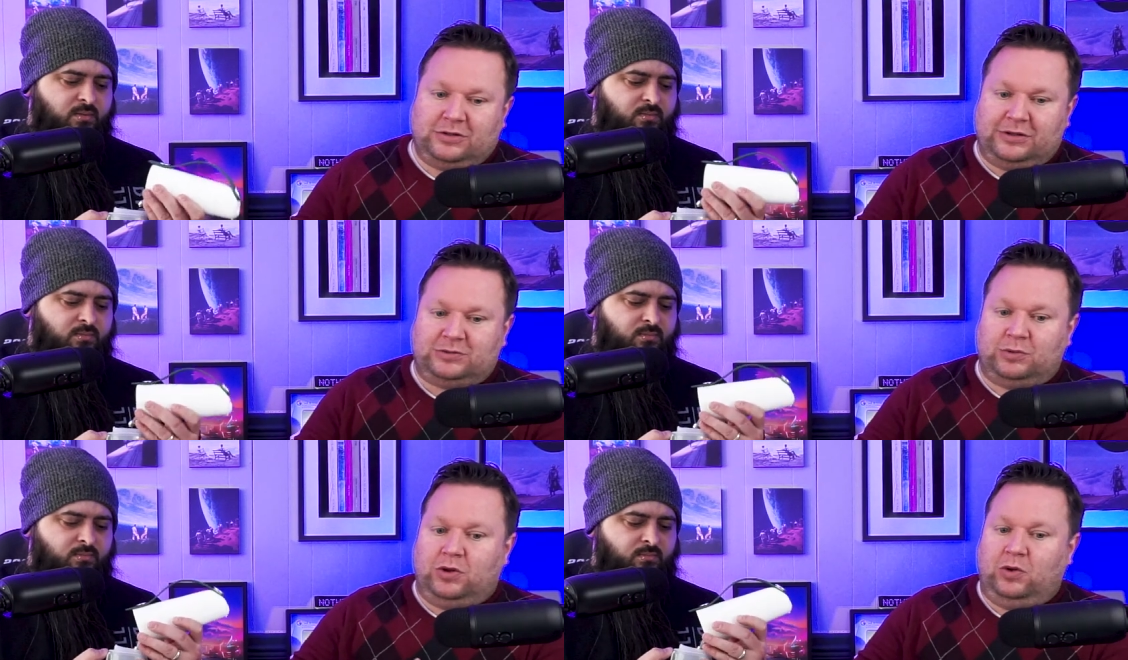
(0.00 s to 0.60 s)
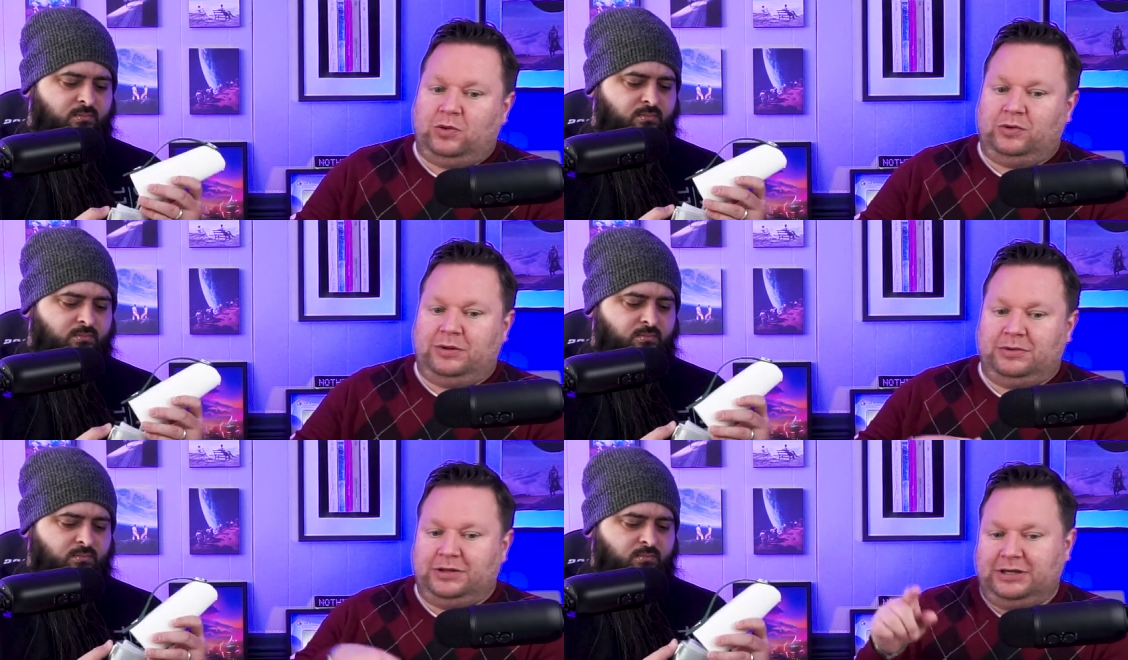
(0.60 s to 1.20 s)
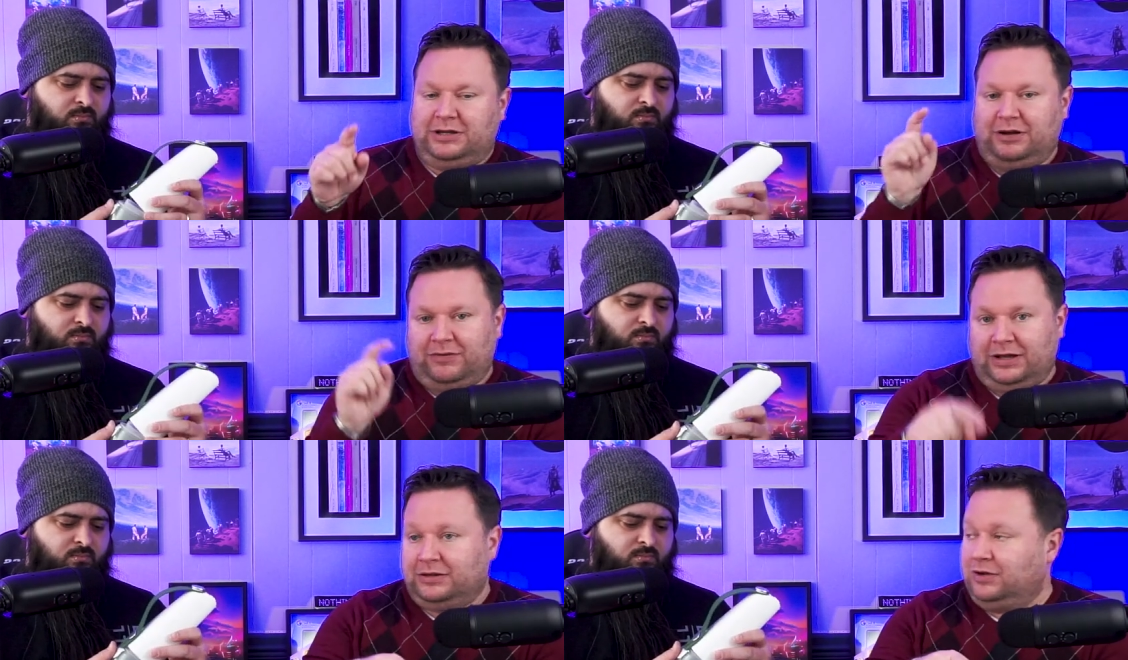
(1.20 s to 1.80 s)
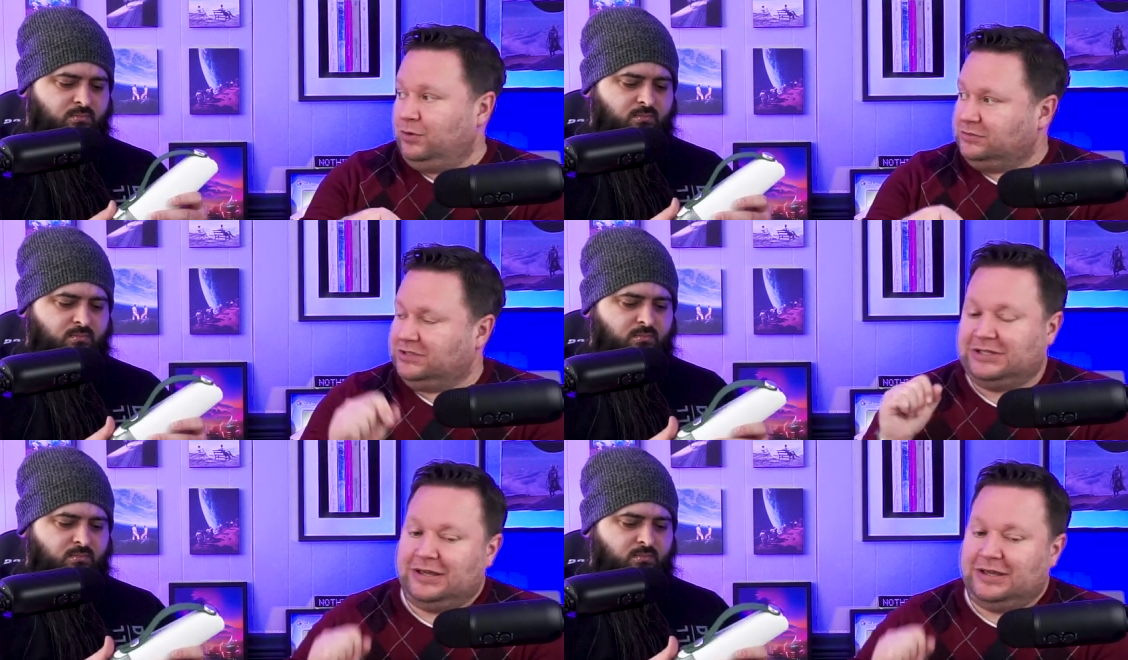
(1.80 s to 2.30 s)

Speaker 1: this will hold, I'm looking here, I've got the notes.